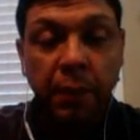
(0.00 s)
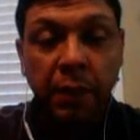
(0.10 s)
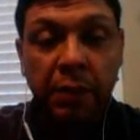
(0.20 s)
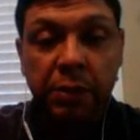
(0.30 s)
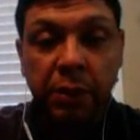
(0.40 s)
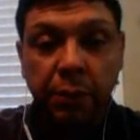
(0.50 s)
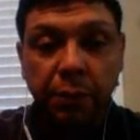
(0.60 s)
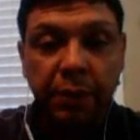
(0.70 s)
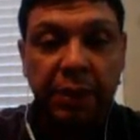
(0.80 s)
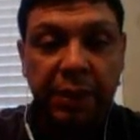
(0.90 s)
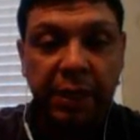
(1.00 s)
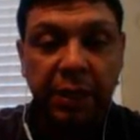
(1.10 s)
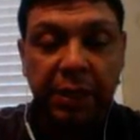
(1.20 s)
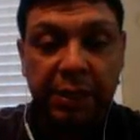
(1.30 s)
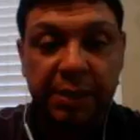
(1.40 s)
And so we can then
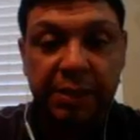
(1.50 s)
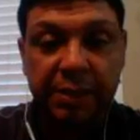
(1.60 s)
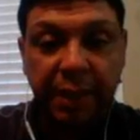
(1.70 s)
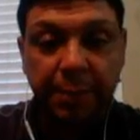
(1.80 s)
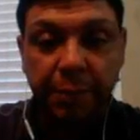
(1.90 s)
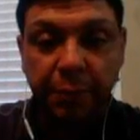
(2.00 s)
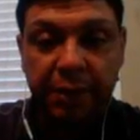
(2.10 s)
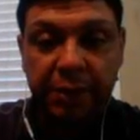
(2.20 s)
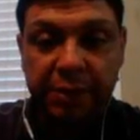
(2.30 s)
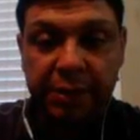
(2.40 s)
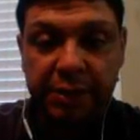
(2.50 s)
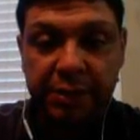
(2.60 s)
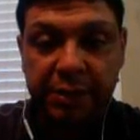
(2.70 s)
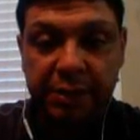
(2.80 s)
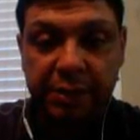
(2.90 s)
look at this example. When is the
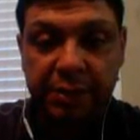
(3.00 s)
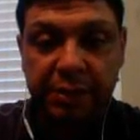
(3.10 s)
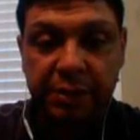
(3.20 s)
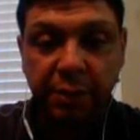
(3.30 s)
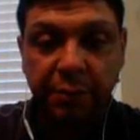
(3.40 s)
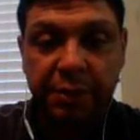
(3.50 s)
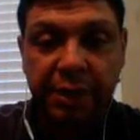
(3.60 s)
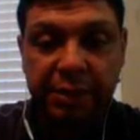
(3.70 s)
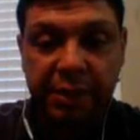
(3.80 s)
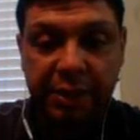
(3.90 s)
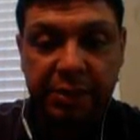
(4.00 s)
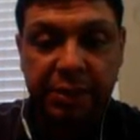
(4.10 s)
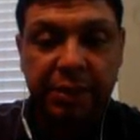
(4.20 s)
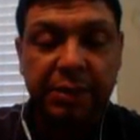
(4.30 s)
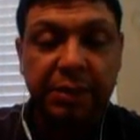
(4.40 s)
slope of the tangent line
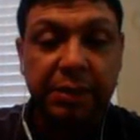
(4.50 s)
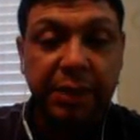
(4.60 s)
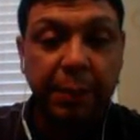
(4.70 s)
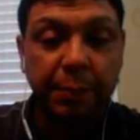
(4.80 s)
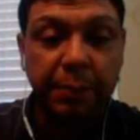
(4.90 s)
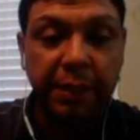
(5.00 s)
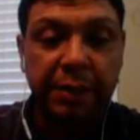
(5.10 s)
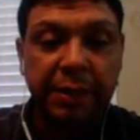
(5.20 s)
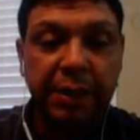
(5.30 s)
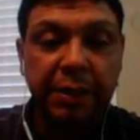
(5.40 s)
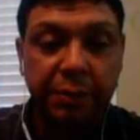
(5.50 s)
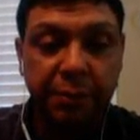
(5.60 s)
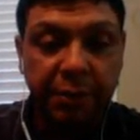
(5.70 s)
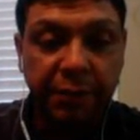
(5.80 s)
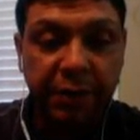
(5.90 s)
6? The same thing. Take the
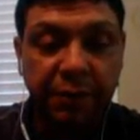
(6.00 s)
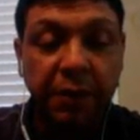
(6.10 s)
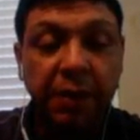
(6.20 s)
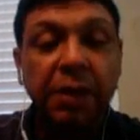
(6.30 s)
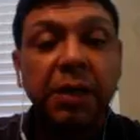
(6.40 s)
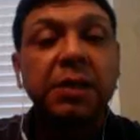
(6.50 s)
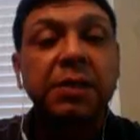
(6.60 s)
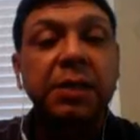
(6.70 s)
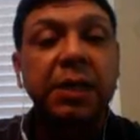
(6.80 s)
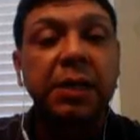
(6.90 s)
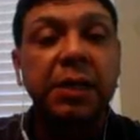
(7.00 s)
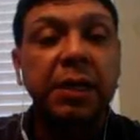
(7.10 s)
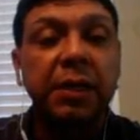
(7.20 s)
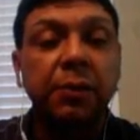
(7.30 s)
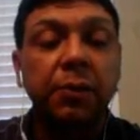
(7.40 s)
derivative, set it
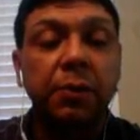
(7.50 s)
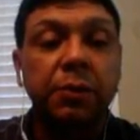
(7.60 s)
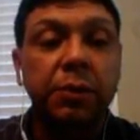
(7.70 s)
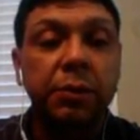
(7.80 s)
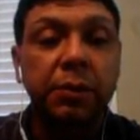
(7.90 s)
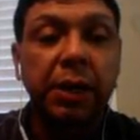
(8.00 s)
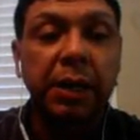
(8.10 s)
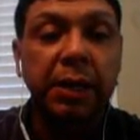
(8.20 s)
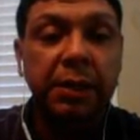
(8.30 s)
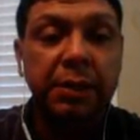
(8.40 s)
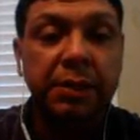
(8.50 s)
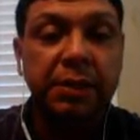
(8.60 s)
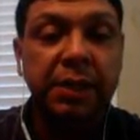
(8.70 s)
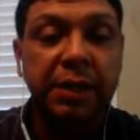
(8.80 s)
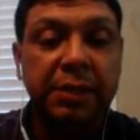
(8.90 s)
equal to
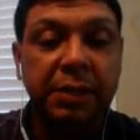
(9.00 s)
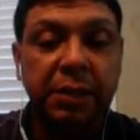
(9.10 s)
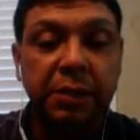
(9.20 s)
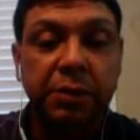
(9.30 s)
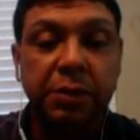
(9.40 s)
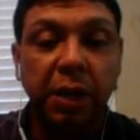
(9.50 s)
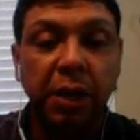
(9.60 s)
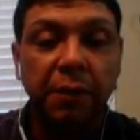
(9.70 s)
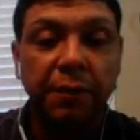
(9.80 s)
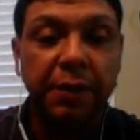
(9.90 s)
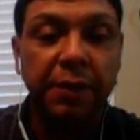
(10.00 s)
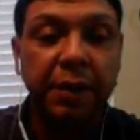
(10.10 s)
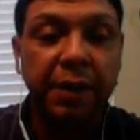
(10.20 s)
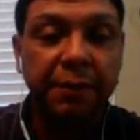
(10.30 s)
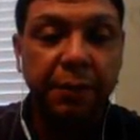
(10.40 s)
6, and then you solve. Here
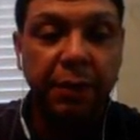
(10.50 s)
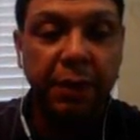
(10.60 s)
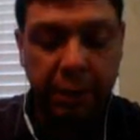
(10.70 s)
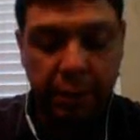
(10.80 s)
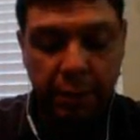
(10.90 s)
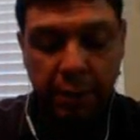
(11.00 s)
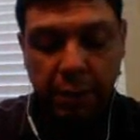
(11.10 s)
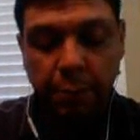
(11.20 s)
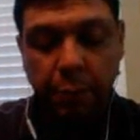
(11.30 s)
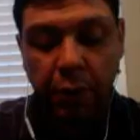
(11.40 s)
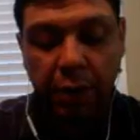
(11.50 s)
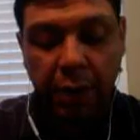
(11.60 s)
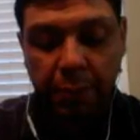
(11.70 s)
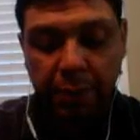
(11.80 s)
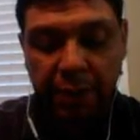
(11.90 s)
you have a more
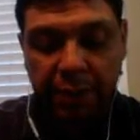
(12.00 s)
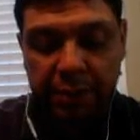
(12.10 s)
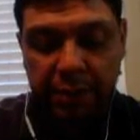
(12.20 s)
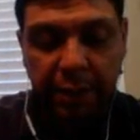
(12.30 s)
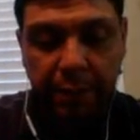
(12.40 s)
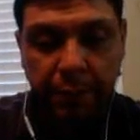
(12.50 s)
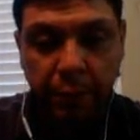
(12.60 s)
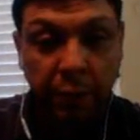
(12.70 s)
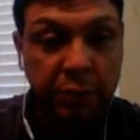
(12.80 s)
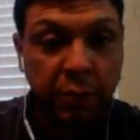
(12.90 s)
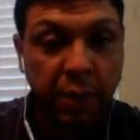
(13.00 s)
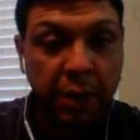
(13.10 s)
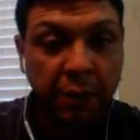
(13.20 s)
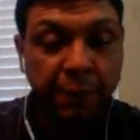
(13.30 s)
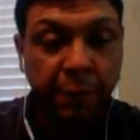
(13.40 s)
complex
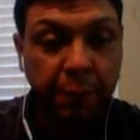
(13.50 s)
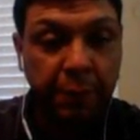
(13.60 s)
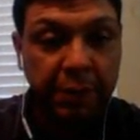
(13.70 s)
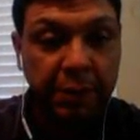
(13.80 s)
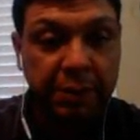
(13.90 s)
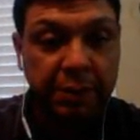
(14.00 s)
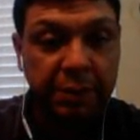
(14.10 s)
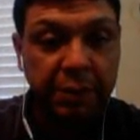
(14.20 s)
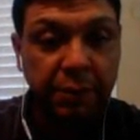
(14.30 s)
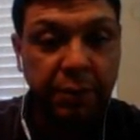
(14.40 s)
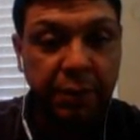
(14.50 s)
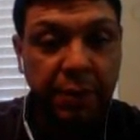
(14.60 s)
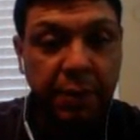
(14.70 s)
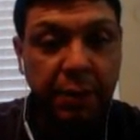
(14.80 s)
quadratic formula to deal with.